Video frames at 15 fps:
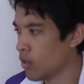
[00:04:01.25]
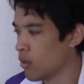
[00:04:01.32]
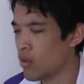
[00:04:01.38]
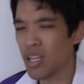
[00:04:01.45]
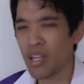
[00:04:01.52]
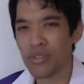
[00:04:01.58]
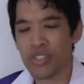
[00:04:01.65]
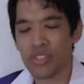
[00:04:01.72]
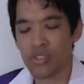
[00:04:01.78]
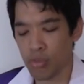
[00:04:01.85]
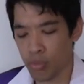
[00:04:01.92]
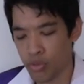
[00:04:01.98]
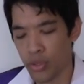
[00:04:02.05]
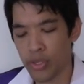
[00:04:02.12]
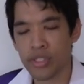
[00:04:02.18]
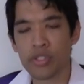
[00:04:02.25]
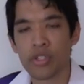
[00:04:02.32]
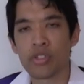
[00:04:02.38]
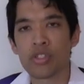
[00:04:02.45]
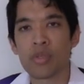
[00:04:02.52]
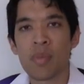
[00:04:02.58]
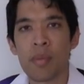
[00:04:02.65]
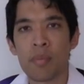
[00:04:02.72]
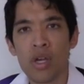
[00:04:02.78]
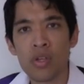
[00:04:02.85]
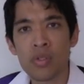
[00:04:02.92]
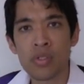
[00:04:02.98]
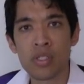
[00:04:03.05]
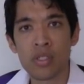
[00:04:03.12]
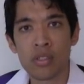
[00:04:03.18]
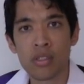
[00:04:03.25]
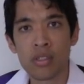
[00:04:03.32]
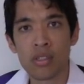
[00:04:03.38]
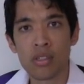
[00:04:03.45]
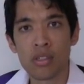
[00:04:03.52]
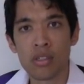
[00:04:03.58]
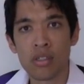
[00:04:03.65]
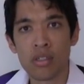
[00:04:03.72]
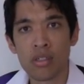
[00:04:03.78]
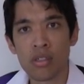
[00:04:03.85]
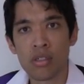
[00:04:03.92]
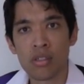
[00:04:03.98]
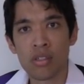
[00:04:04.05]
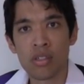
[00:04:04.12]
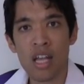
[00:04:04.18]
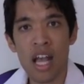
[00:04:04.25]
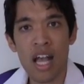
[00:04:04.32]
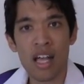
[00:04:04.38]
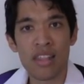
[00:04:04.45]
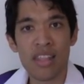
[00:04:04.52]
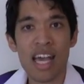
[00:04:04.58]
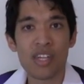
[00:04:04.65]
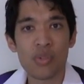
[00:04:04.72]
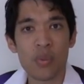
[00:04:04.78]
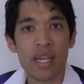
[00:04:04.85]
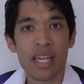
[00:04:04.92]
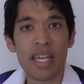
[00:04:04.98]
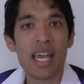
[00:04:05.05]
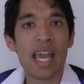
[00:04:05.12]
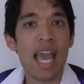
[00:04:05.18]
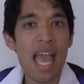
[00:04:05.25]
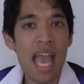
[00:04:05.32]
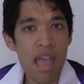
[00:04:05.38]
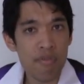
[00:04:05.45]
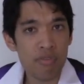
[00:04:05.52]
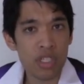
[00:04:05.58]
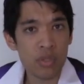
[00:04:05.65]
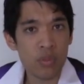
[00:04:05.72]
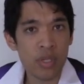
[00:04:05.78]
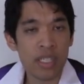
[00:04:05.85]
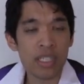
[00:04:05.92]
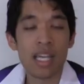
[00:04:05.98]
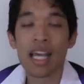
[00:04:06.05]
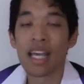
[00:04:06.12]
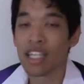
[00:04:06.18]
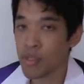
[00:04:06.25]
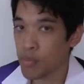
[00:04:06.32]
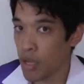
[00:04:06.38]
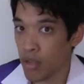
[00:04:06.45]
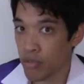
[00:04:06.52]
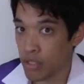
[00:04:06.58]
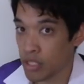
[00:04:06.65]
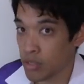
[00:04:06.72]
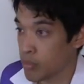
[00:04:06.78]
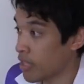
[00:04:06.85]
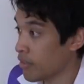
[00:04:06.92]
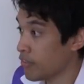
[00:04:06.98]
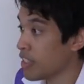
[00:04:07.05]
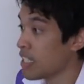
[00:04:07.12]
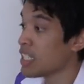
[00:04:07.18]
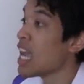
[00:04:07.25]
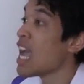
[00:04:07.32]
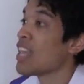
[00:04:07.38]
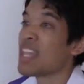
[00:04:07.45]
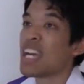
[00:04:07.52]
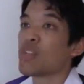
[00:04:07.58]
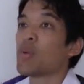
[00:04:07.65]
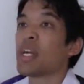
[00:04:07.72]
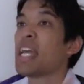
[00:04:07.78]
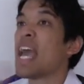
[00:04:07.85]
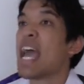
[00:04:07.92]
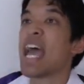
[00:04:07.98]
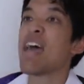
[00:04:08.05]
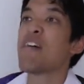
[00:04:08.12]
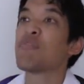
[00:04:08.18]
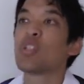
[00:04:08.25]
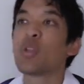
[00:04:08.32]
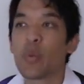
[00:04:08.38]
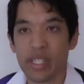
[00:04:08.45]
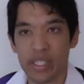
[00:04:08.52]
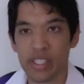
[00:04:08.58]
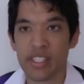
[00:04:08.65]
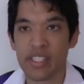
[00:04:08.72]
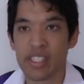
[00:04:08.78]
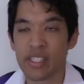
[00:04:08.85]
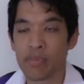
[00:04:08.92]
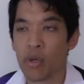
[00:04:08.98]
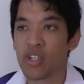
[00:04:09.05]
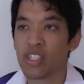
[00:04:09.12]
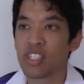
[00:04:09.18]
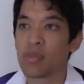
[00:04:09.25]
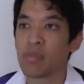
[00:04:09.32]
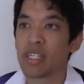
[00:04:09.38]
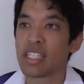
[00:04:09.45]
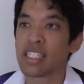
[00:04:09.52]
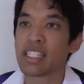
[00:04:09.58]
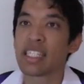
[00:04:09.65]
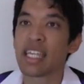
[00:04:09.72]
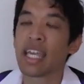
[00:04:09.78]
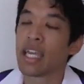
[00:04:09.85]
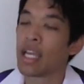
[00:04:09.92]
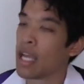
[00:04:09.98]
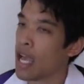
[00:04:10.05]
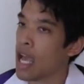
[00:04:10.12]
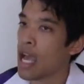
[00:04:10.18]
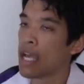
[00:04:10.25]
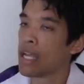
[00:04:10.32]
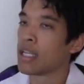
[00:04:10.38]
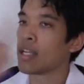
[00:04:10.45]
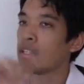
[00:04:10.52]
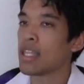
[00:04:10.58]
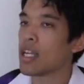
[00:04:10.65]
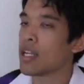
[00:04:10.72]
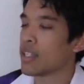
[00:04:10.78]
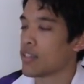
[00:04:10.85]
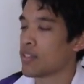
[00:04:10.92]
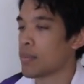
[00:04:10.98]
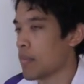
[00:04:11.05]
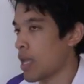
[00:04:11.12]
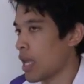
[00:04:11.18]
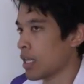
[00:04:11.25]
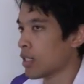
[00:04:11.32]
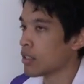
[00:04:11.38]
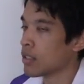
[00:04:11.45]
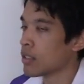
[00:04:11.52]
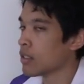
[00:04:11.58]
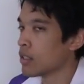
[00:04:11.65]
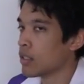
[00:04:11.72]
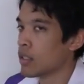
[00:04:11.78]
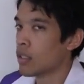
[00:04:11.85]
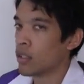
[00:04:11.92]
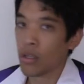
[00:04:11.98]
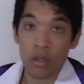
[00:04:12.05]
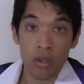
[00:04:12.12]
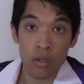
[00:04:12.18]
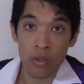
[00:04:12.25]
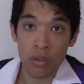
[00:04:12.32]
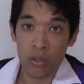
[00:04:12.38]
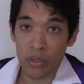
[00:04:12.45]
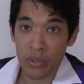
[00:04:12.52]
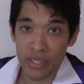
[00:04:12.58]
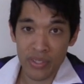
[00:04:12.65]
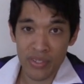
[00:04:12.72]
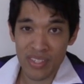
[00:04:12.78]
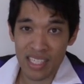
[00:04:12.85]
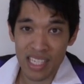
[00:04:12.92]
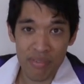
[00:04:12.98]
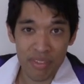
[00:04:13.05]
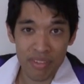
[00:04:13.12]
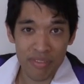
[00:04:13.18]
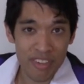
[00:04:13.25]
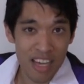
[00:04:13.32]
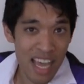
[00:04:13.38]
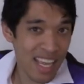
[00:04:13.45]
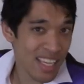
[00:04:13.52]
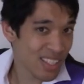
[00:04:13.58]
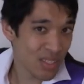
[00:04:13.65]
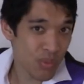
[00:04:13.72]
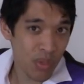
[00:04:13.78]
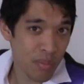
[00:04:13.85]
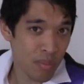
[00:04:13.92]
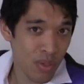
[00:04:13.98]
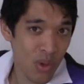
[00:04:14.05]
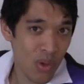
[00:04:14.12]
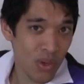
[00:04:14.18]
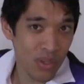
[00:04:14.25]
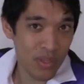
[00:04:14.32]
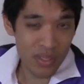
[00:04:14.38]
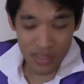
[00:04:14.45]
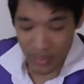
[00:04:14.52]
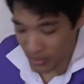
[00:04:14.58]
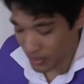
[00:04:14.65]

"Well, I'll just embroider it onto my belt. That way, everyone can marvel at my feet. That way, everyone can point at me and say, 'Now there is a man who killed 7 flies in one blow.'"